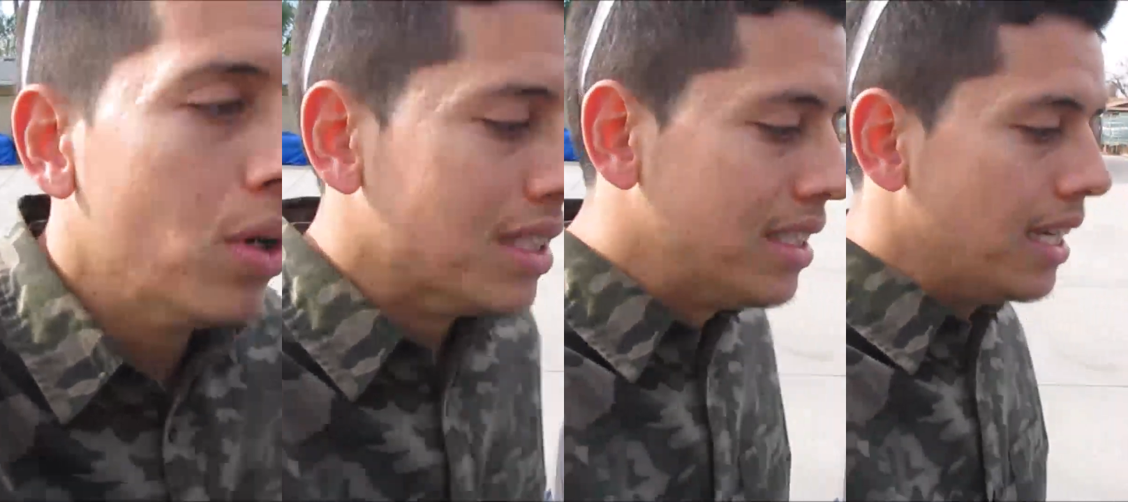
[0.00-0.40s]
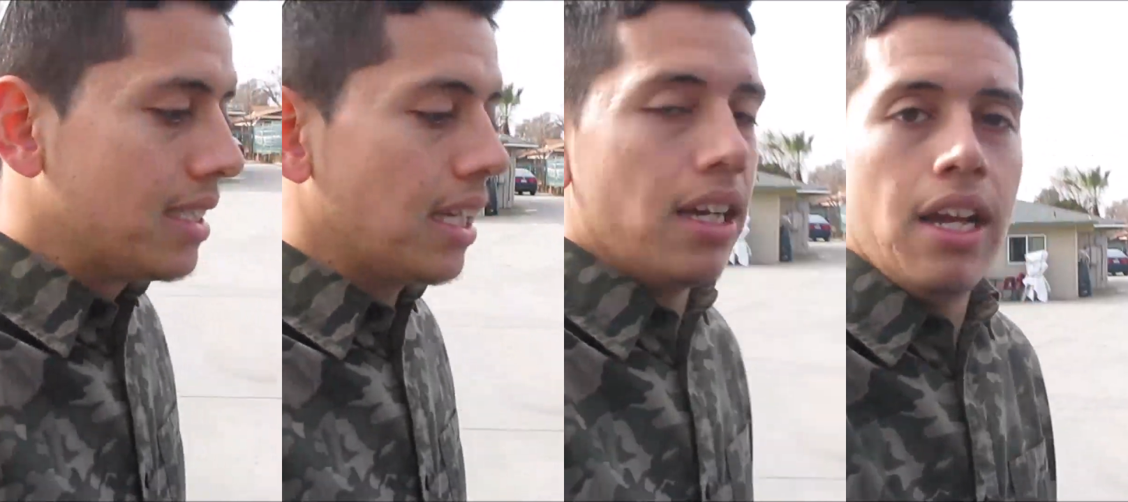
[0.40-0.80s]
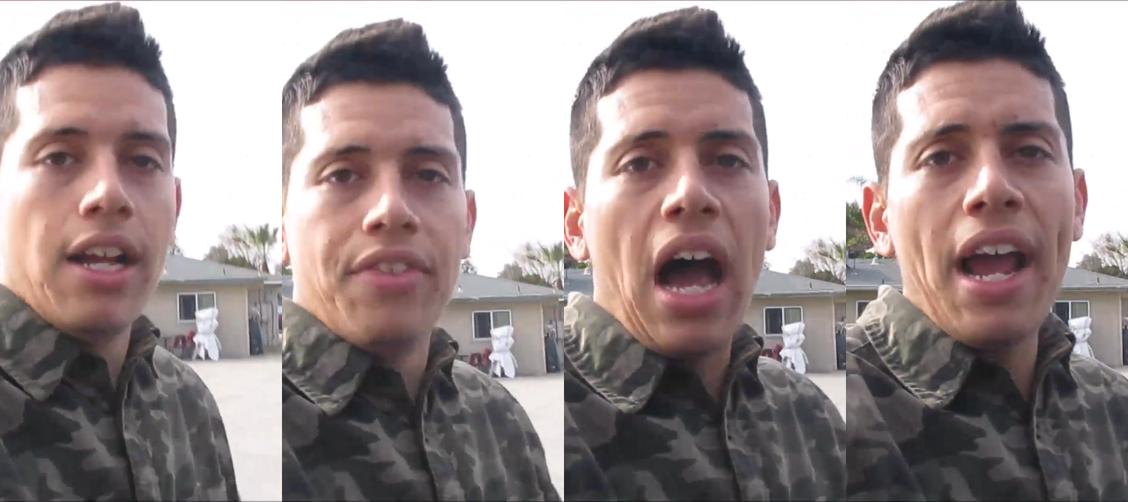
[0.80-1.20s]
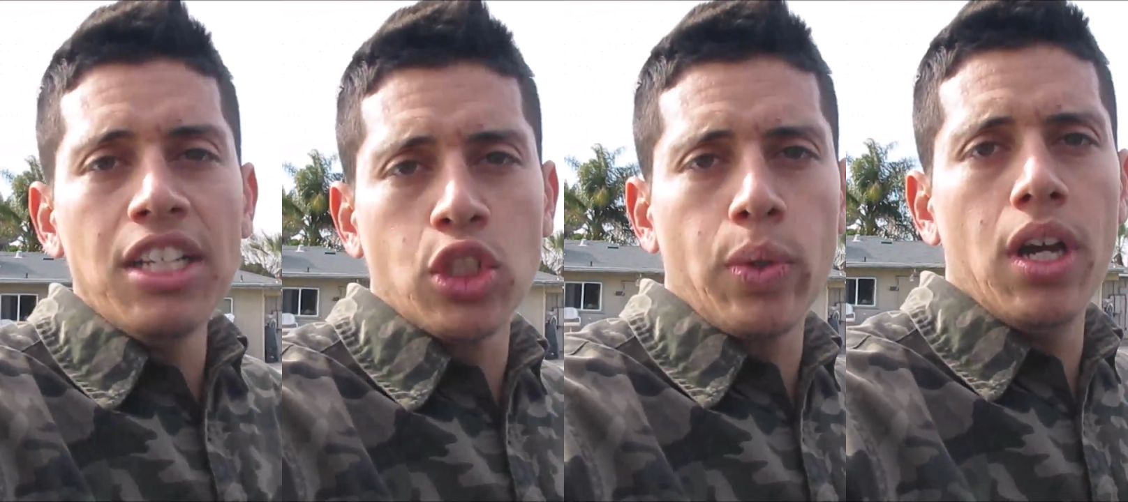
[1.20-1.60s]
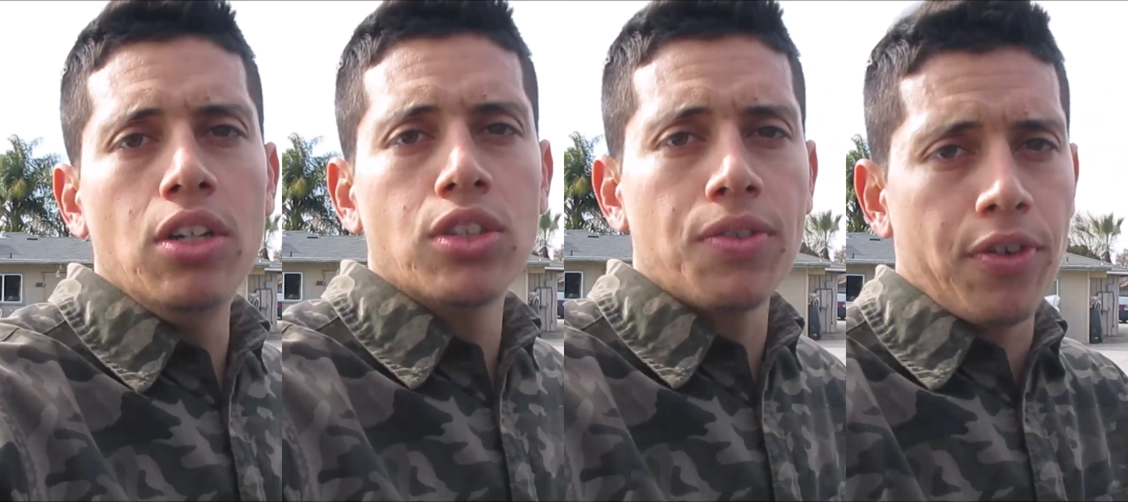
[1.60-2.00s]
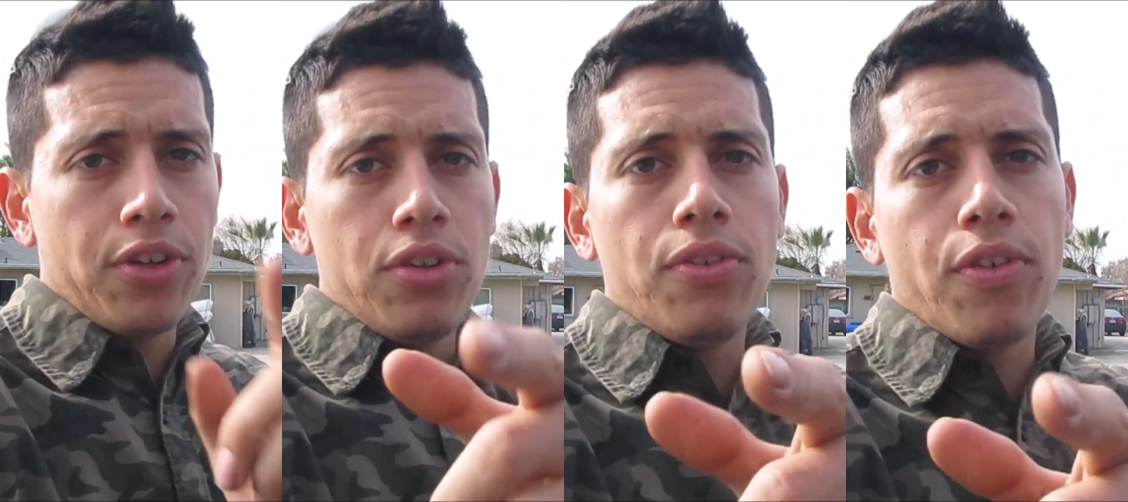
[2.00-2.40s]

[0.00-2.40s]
was this: the is300s,